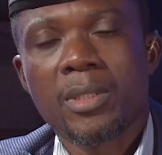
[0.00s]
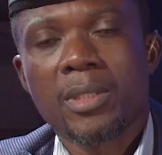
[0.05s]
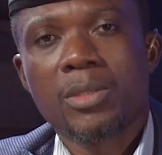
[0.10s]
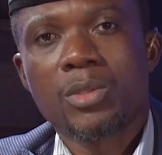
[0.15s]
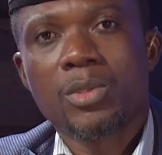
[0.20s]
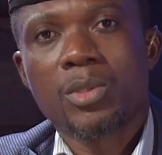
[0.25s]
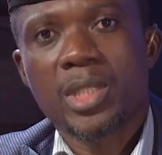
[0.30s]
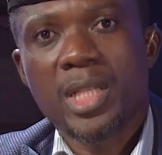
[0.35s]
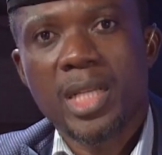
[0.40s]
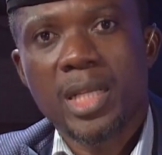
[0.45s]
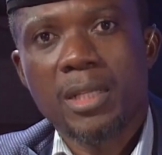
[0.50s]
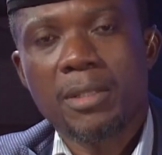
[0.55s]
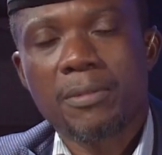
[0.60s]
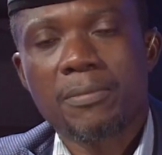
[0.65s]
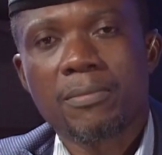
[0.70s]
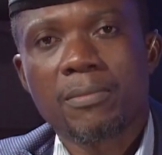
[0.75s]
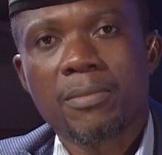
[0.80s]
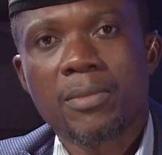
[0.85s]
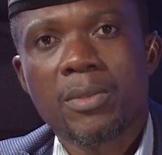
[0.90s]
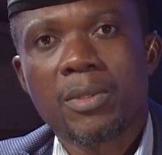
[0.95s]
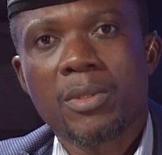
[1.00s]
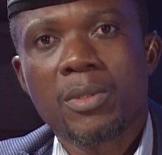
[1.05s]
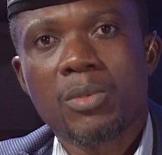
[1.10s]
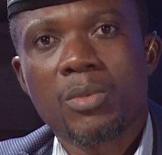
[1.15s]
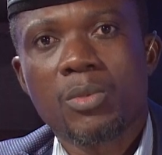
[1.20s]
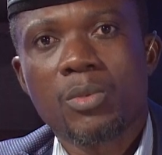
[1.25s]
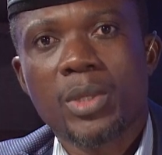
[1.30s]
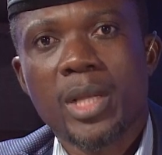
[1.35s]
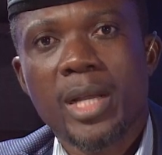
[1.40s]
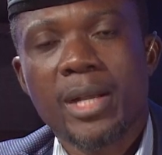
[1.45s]
Today,
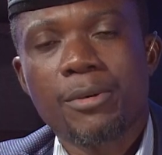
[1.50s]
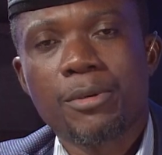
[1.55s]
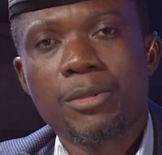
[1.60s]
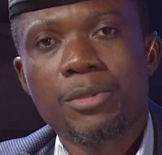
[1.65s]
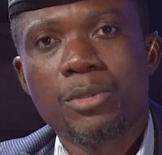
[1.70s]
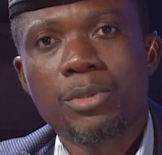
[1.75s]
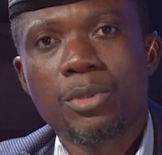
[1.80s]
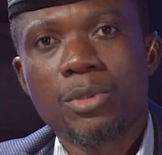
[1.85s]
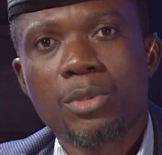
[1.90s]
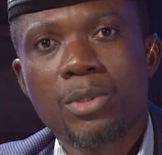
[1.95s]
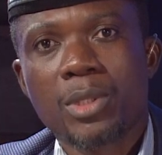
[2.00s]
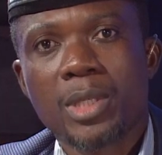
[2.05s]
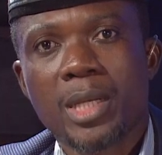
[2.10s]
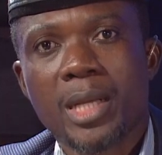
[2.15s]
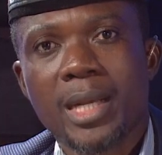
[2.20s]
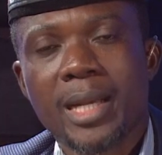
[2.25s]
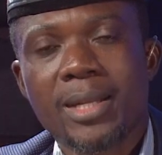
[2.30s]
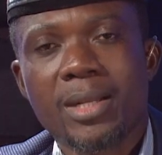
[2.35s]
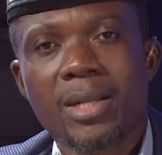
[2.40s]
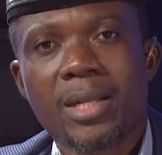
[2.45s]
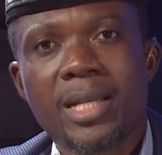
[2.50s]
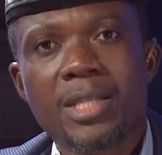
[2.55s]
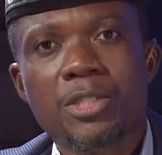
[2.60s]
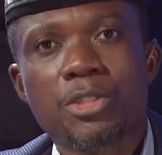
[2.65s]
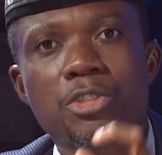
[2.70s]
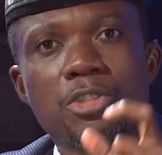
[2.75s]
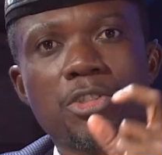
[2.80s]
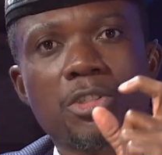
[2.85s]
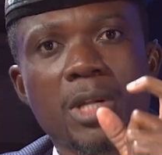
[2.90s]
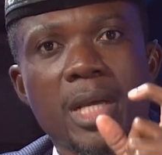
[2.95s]
we are going to look at another
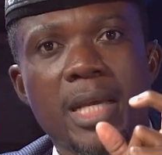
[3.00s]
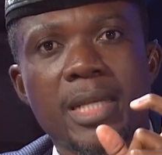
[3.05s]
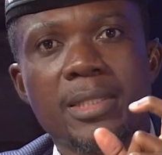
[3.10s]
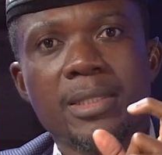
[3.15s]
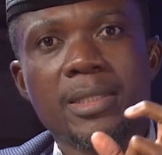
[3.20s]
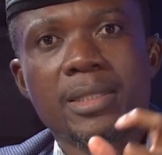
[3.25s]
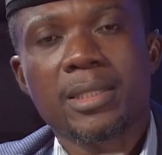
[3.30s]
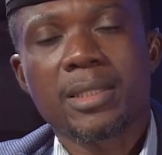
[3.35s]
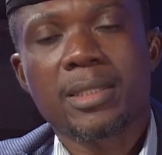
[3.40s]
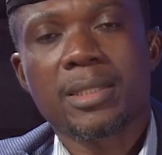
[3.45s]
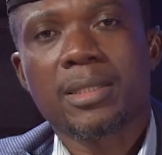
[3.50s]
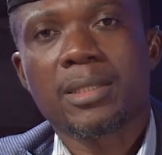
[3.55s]
strand